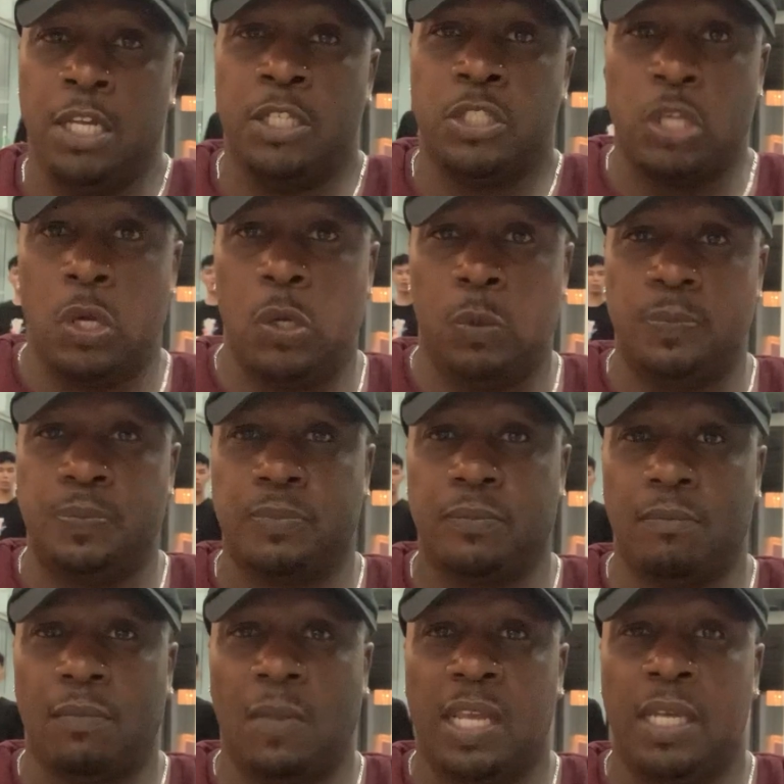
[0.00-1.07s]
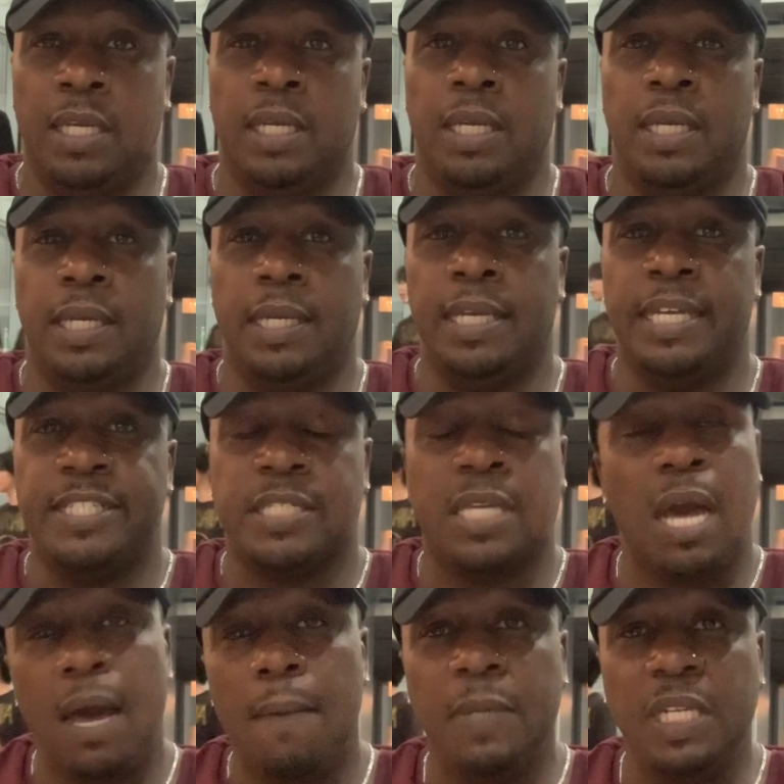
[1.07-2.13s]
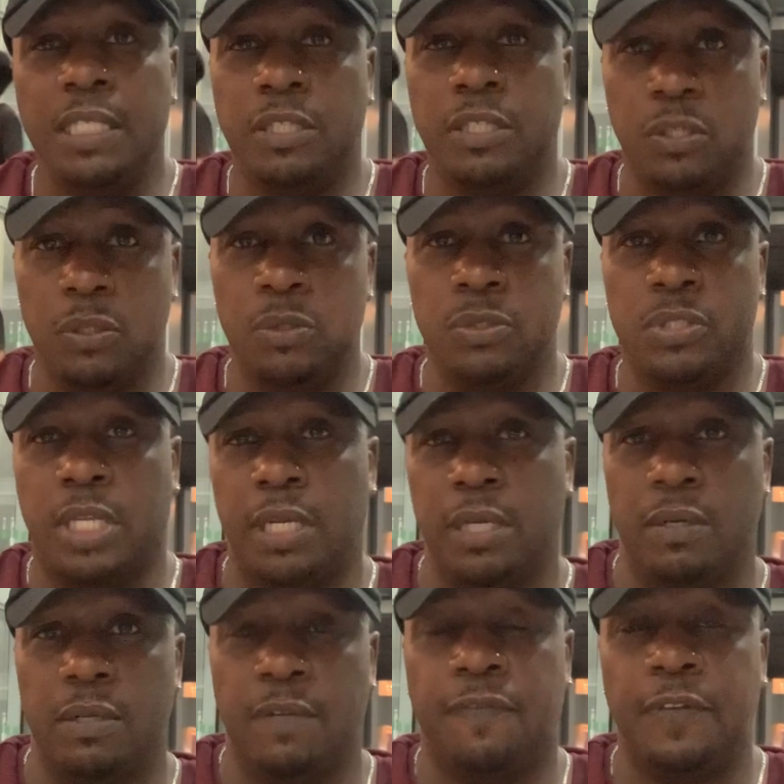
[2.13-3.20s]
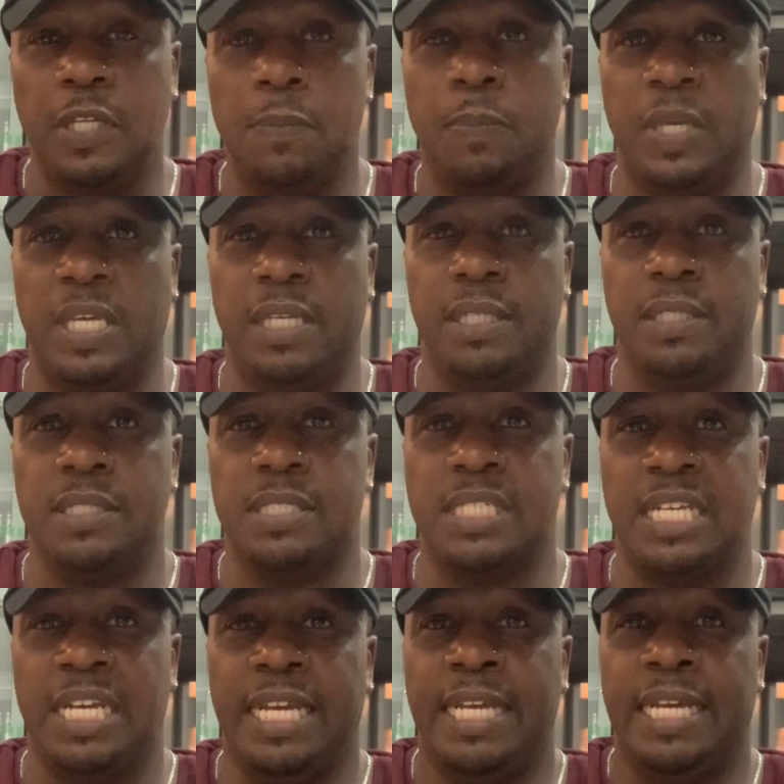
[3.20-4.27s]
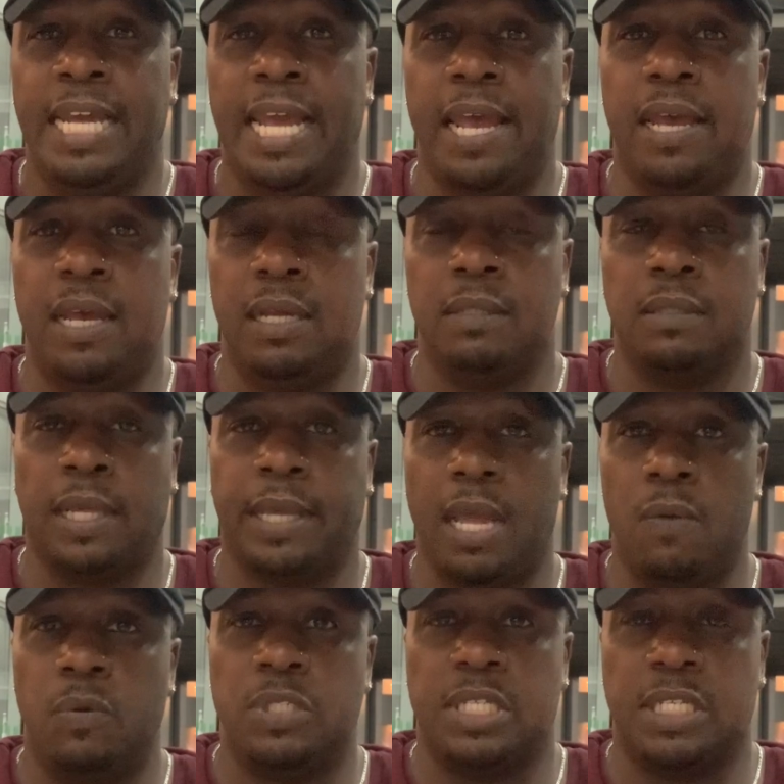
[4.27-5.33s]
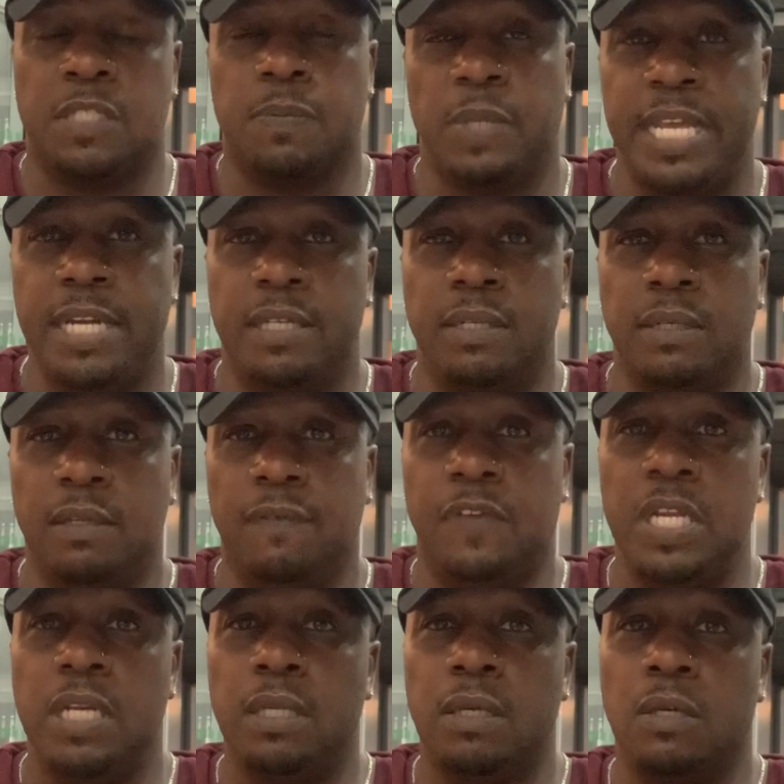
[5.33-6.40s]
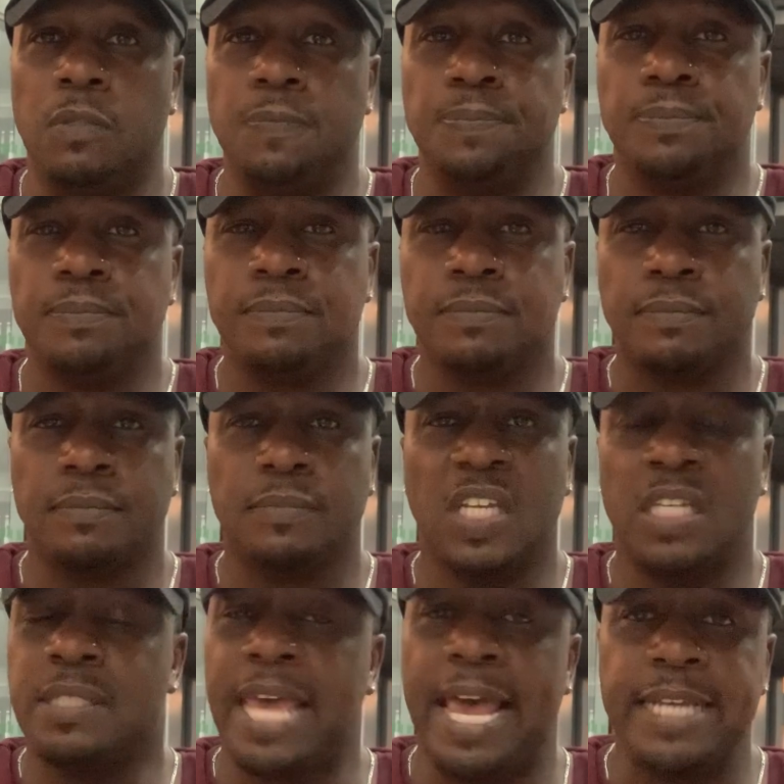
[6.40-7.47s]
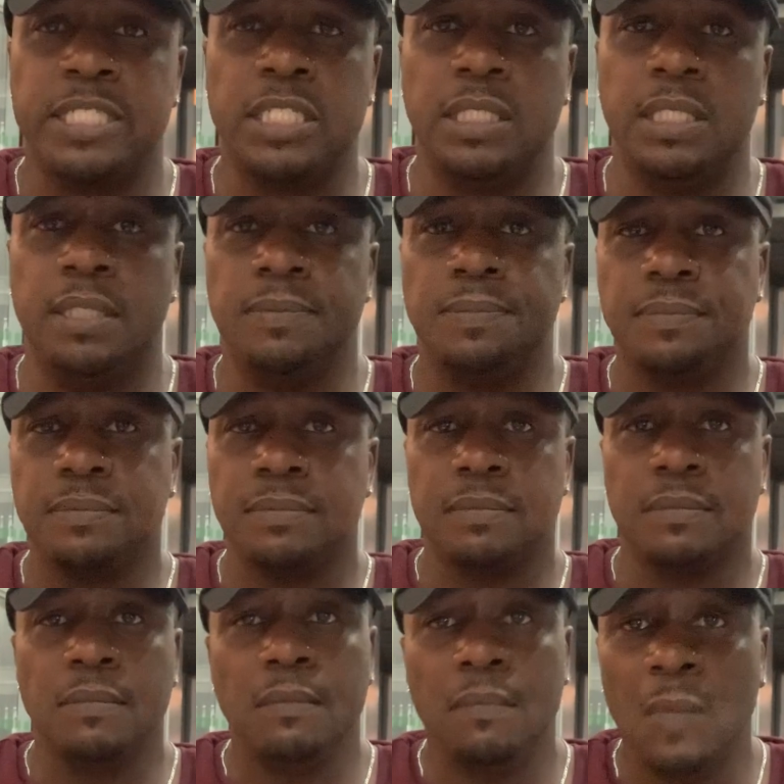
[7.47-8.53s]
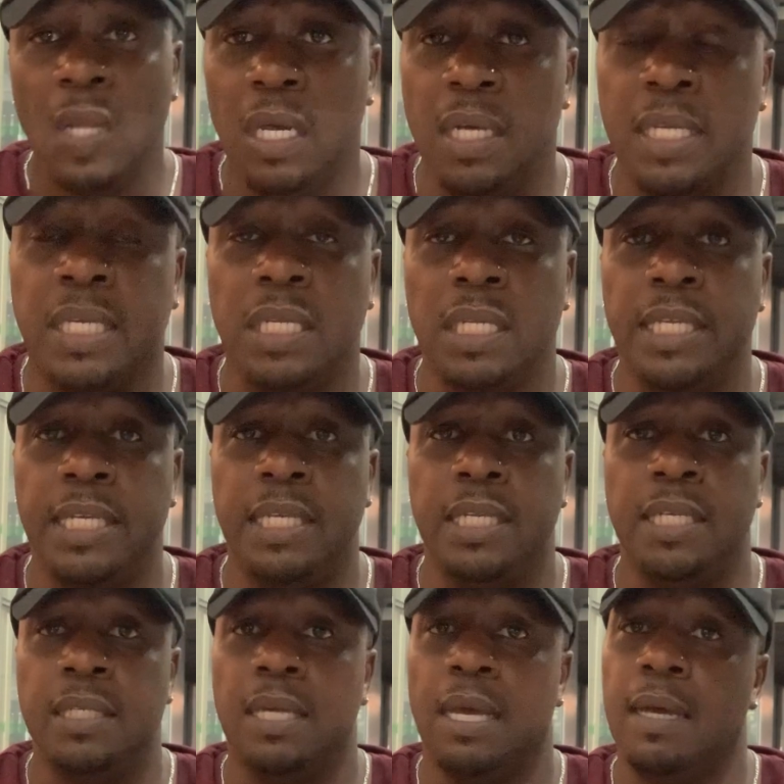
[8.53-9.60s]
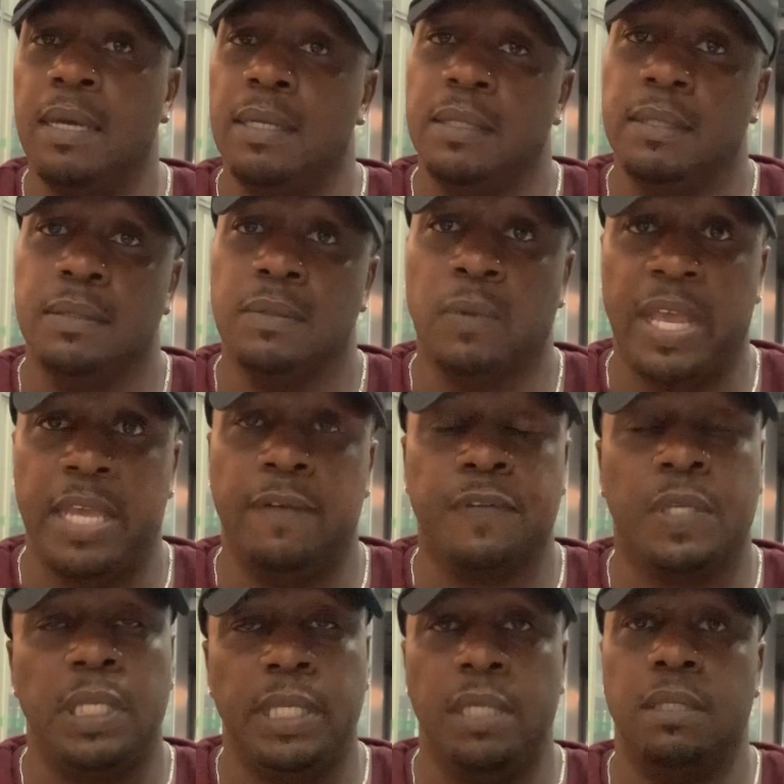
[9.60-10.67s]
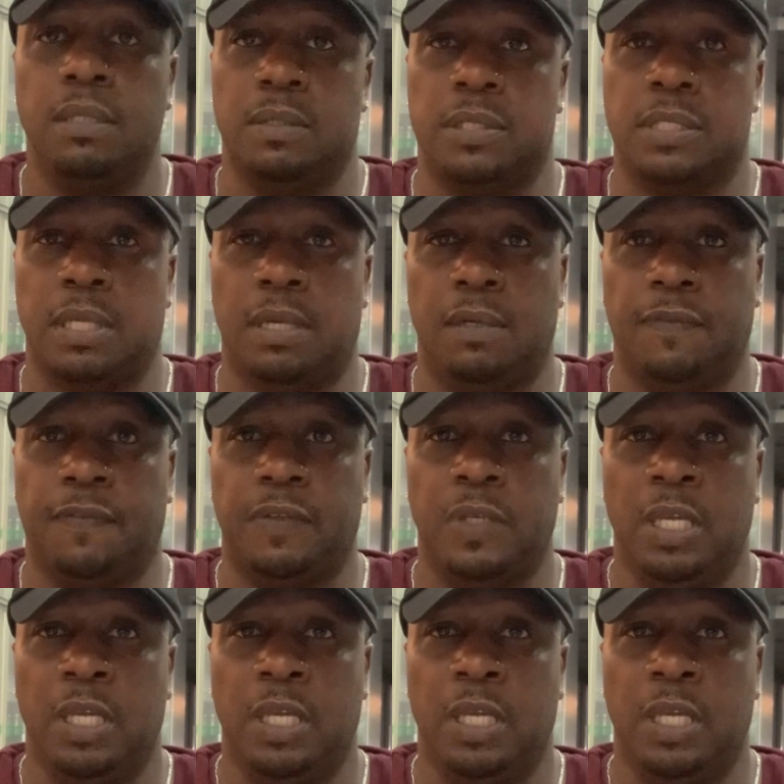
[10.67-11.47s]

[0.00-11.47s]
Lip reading: So it's commonly used here in the Philippines, and like I was explaining on the video, it's actually a clean way of cleaning yourself,